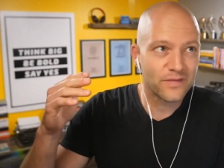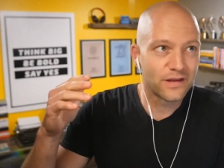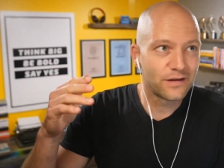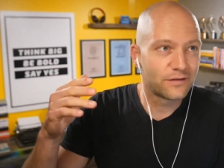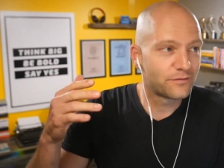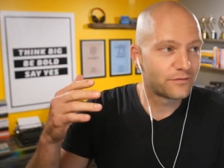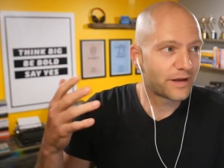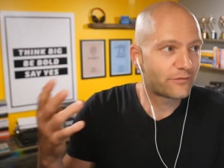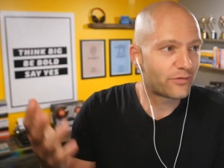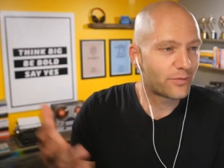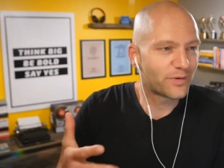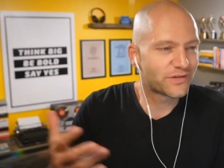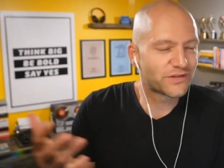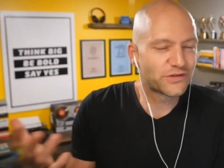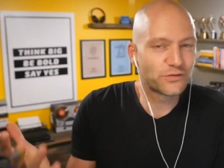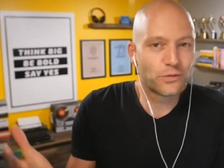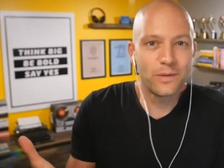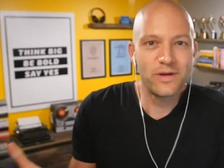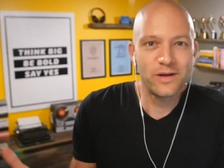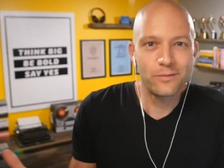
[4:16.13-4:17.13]
like from a
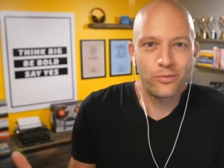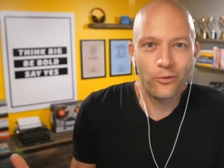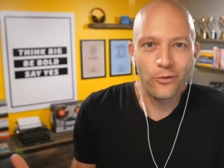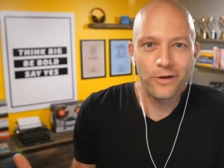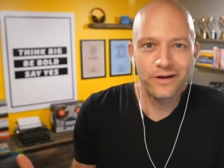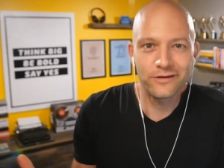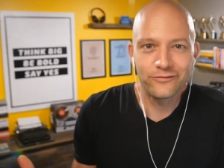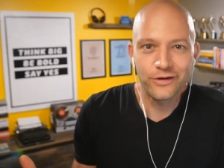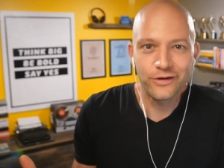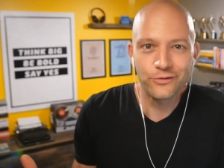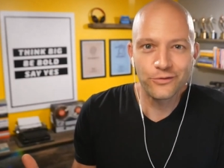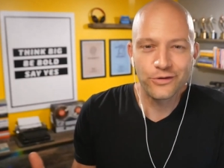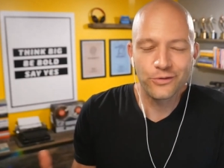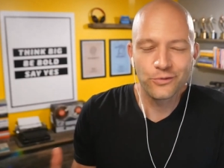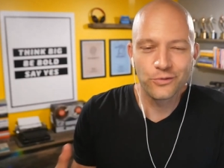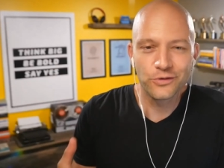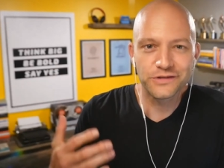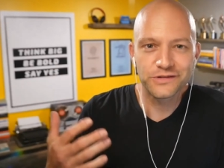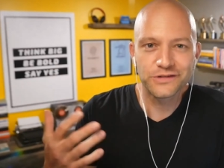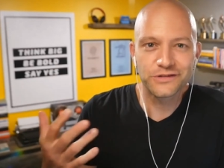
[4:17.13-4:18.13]
swimming point of view
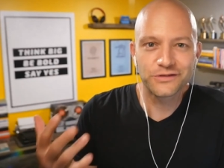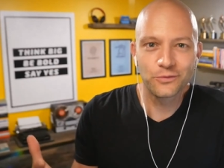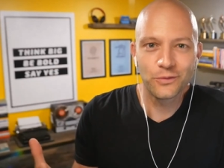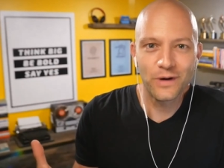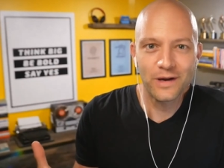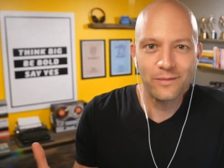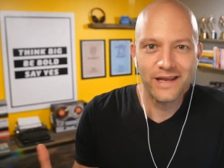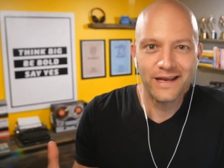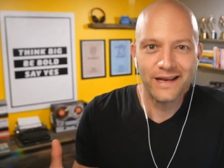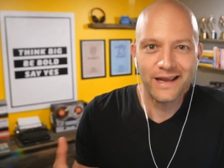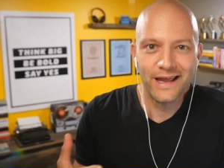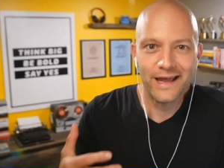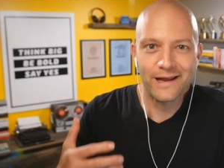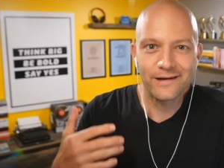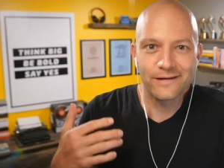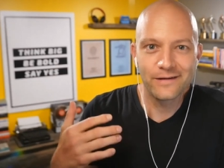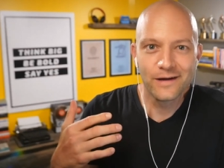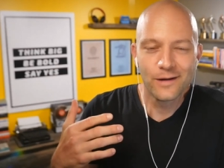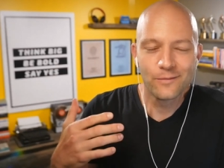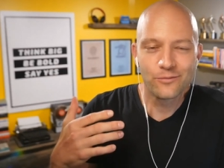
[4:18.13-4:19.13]
you were swimming
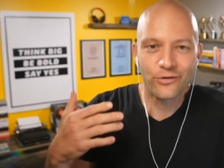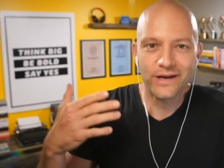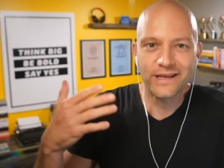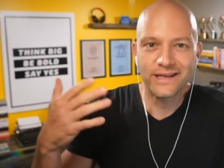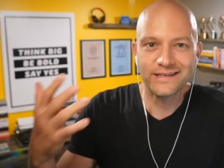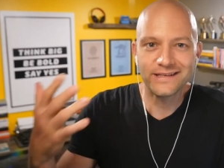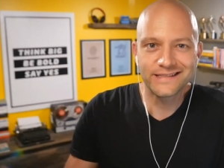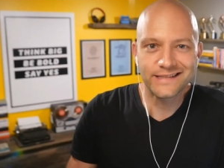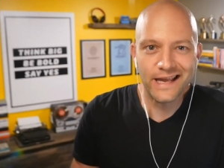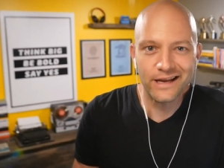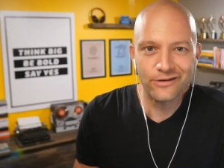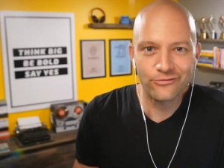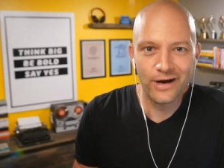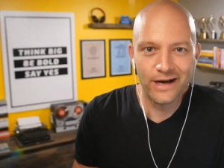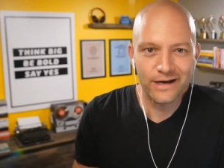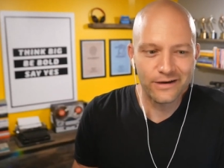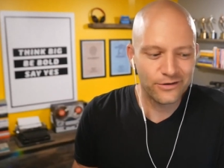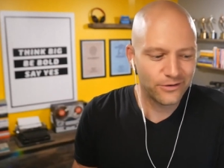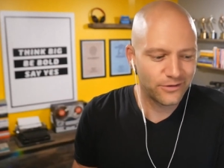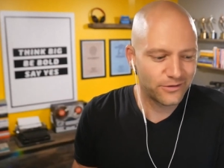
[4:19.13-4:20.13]
and breaking state
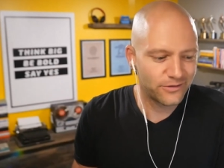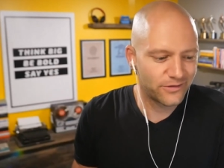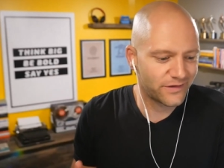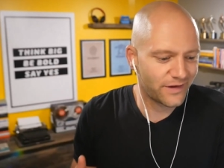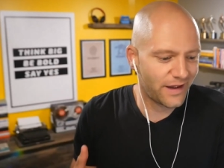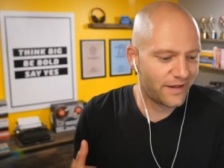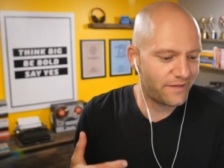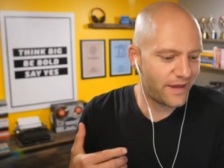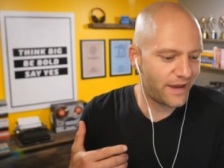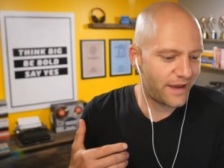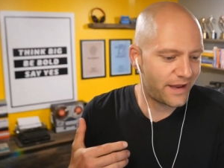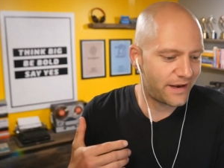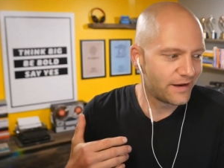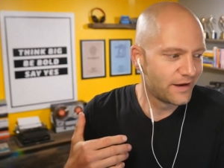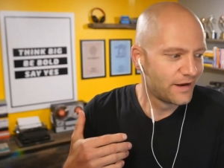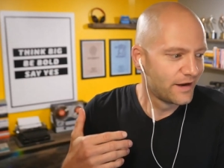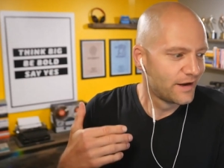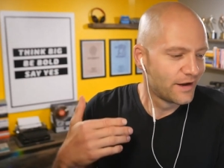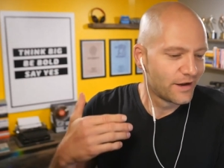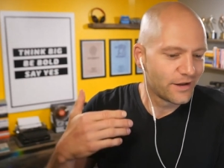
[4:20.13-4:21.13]
records and then
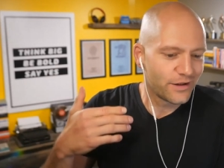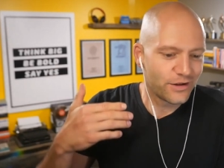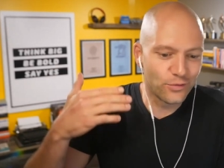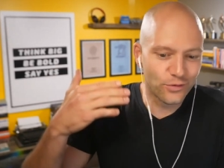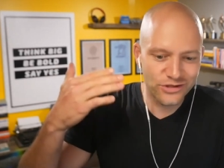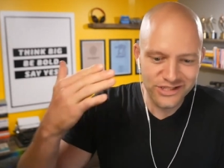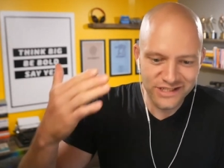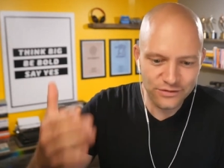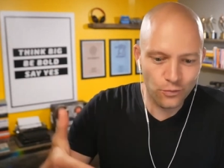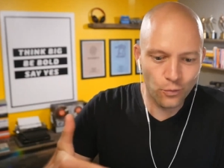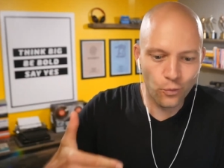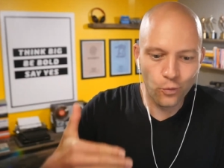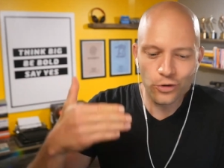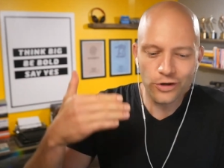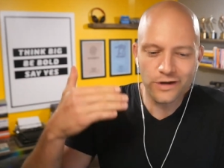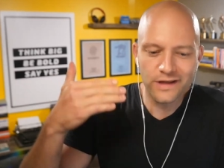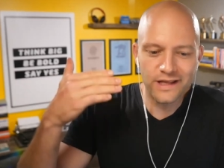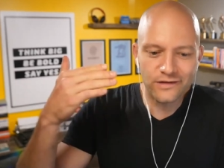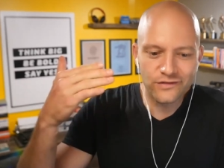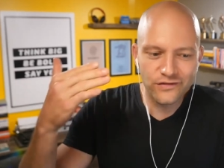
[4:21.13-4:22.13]
you were just
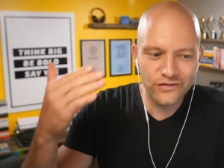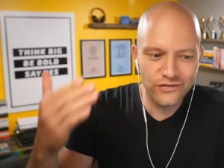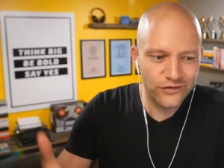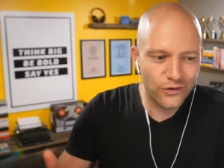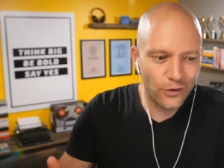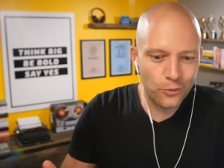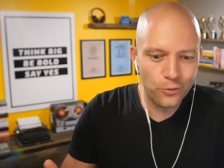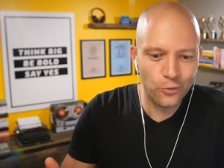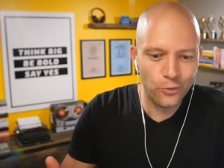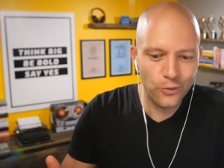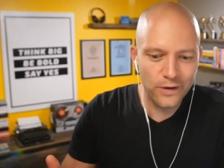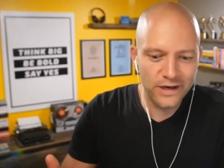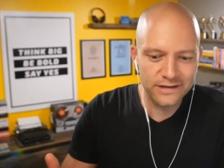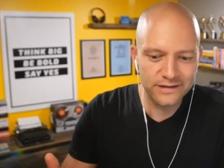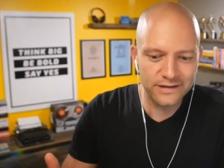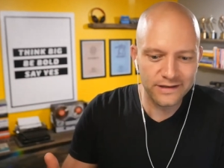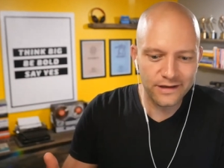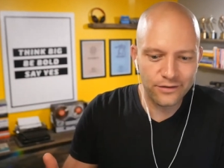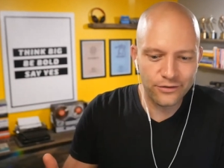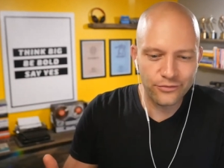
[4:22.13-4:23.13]
working so
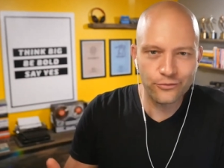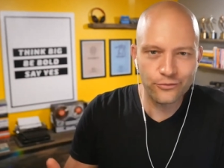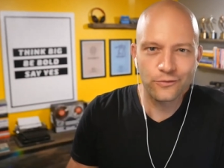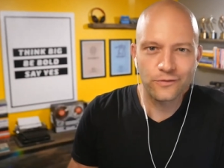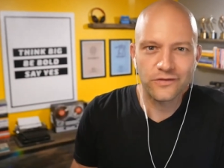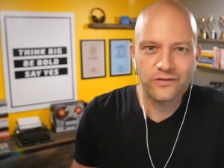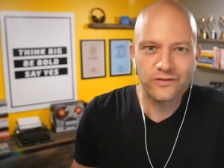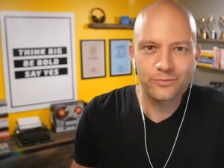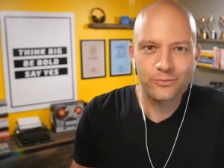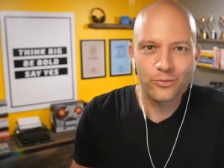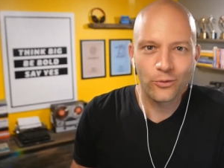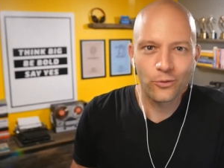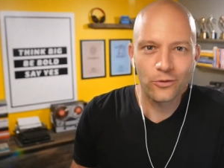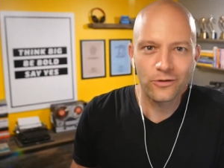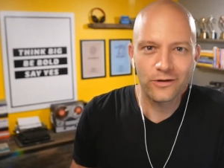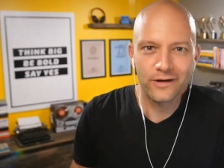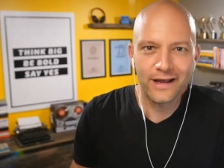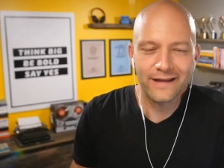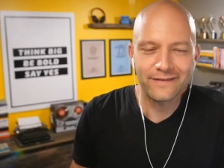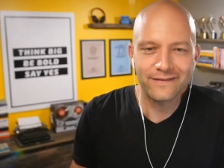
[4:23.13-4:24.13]
quickly through the
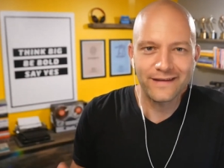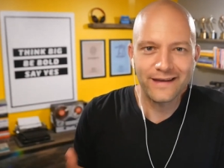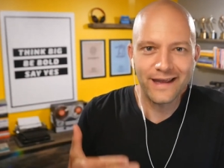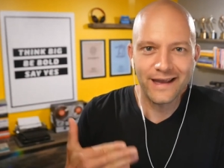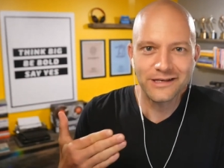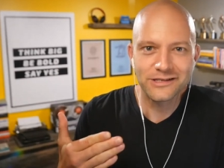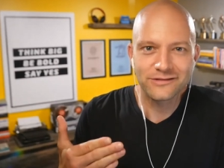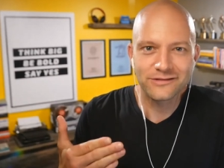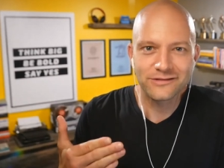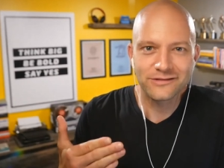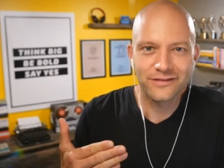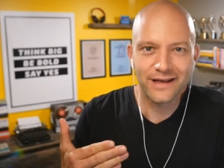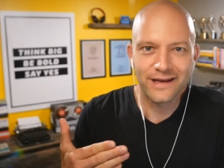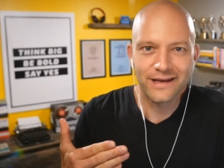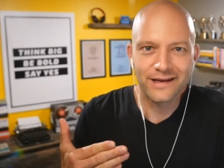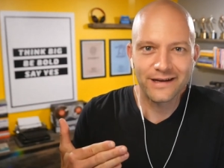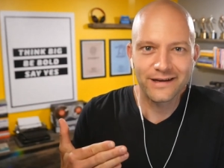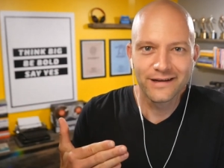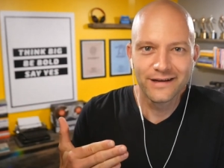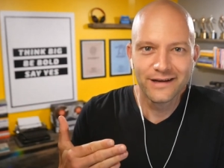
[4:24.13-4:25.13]
sport at the age of
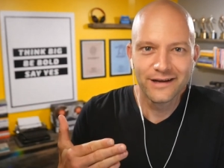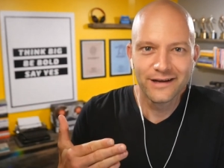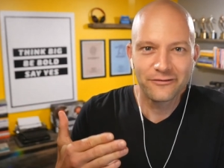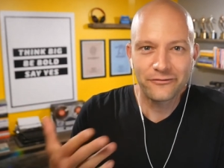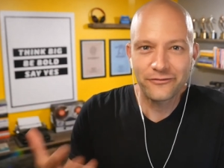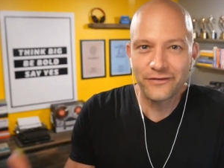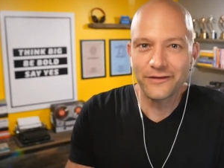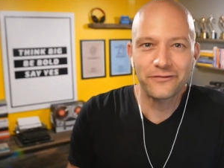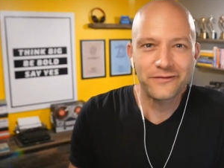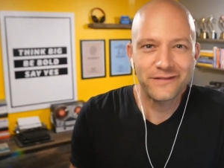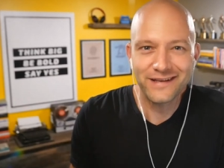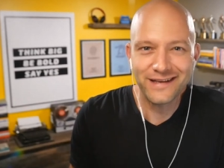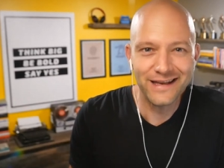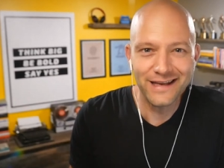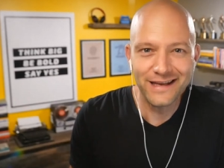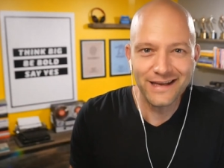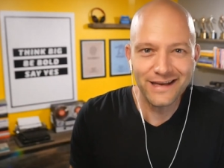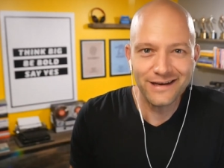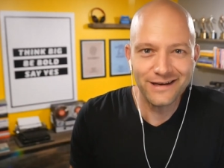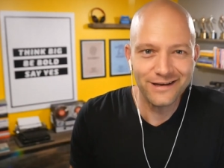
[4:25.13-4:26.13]
like
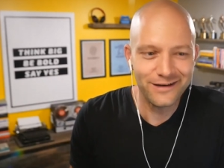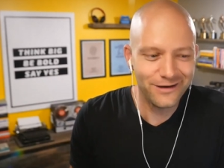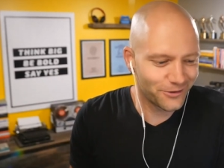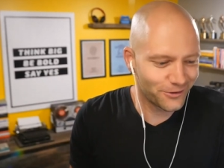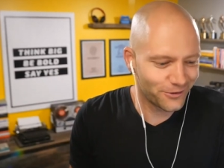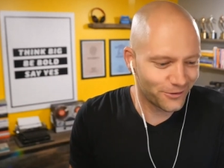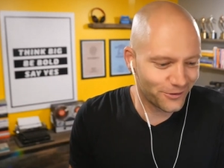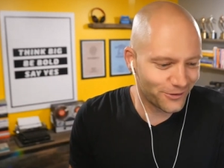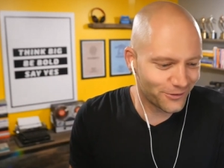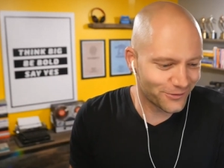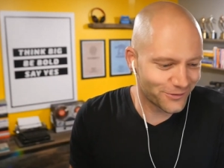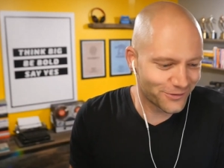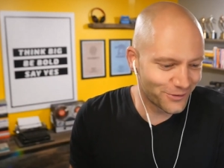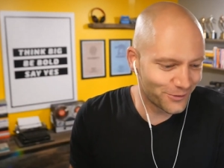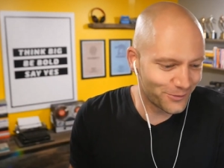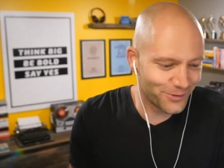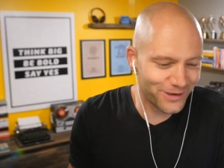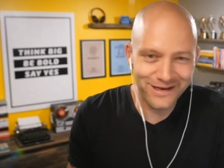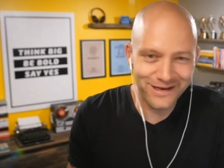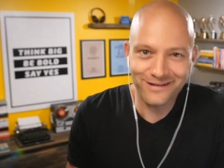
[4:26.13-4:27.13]
15 you're you're
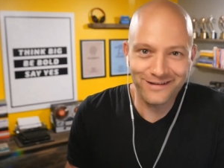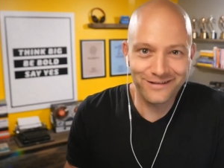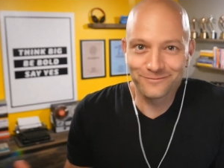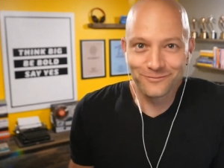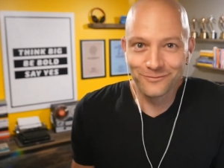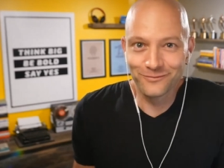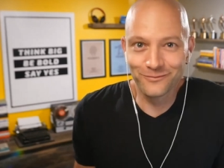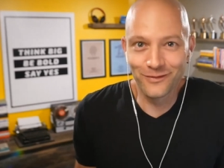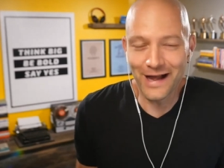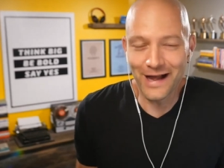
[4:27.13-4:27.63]
doing